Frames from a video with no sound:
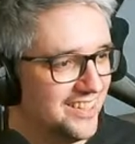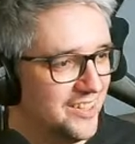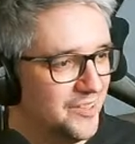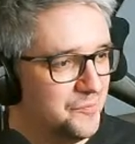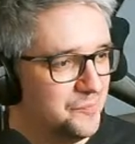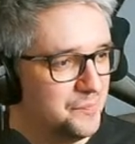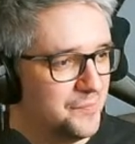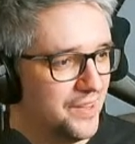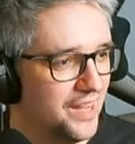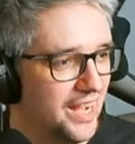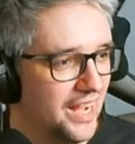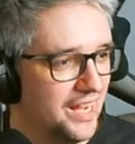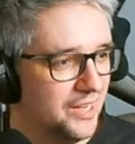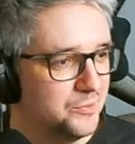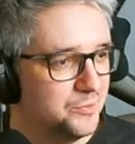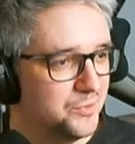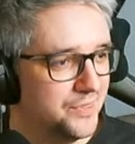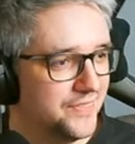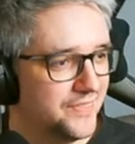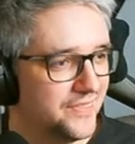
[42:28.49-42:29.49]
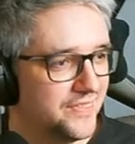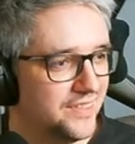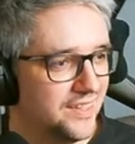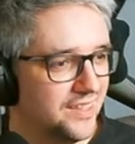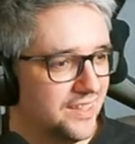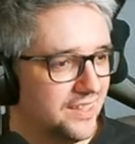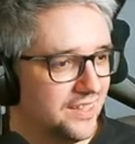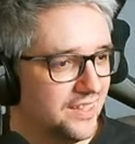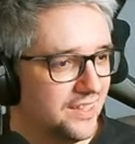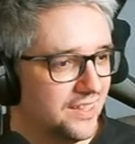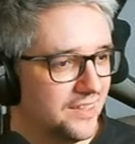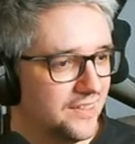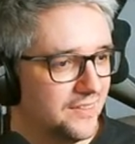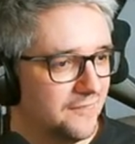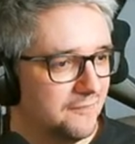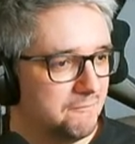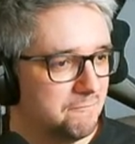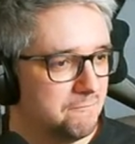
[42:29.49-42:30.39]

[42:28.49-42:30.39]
Um, I would say